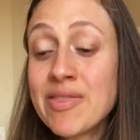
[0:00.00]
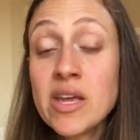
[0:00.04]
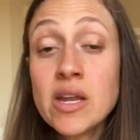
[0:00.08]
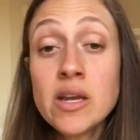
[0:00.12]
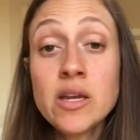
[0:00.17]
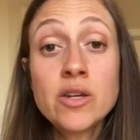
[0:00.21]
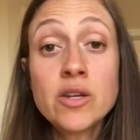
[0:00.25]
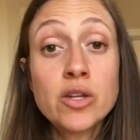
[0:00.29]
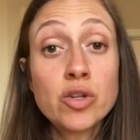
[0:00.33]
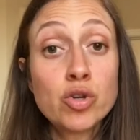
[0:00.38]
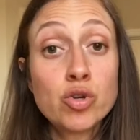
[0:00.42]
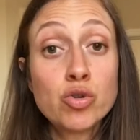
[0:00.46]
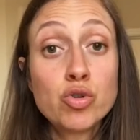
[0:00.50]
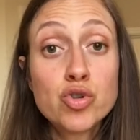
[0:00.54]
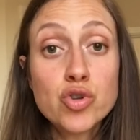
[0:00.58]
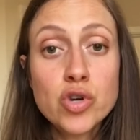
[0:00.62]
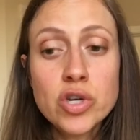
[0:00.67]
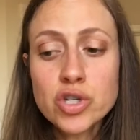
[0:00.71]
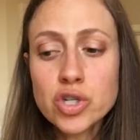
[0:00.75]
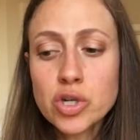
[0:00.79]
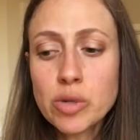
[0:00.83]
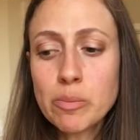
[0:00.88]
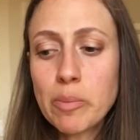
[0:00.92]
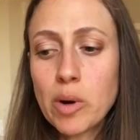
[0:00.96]
then in the
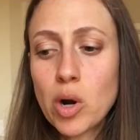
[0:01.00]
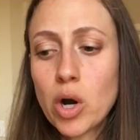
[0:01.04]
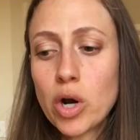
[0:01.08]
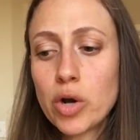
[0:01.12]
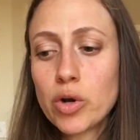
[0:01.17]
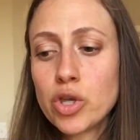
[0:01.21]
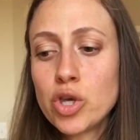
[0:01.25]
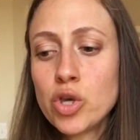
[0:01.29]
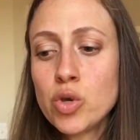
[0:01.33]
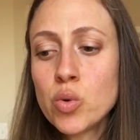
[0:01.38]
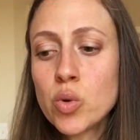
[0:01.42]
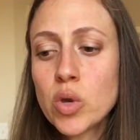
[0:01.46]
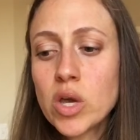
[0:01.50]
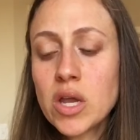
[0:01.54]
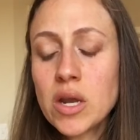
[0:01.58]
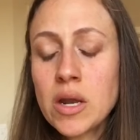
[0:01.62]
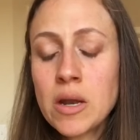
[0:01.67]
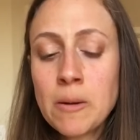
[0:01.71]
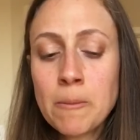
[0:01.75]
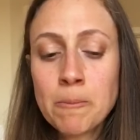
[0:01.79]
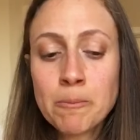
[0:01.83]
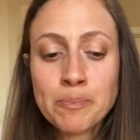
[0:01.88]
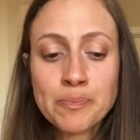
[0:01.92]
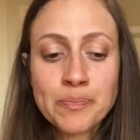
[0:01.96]
nutrition part, you
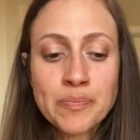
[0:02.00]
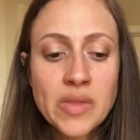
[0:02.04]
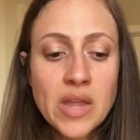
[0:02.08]
can